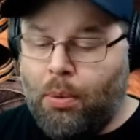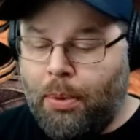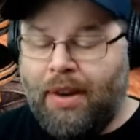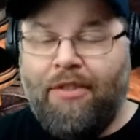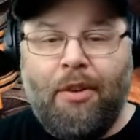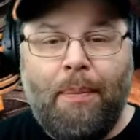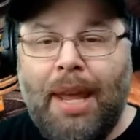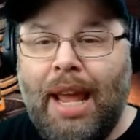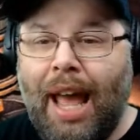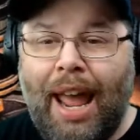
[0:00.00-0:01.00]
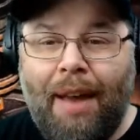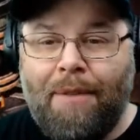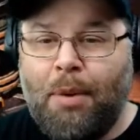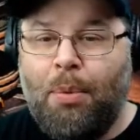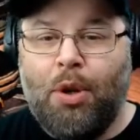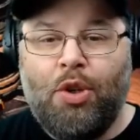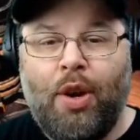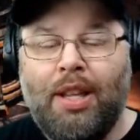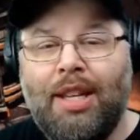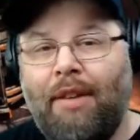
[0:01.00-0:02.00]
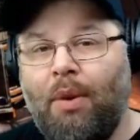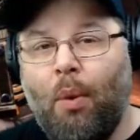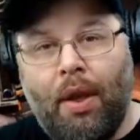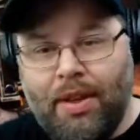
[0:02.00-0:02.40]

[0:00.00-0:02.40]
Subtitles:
But for me, I have to put trains everywhere.